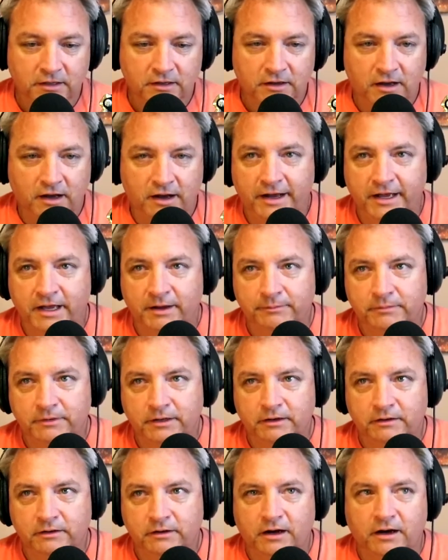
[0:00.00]
I
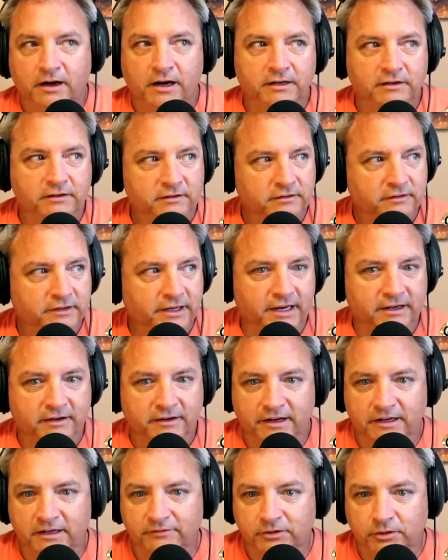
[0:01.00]
am not that
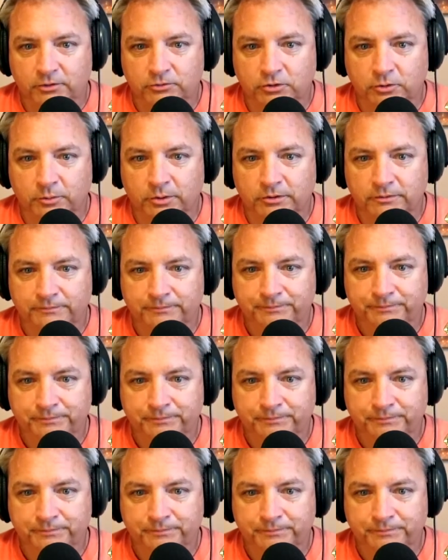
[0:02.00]
kind of YouTuber.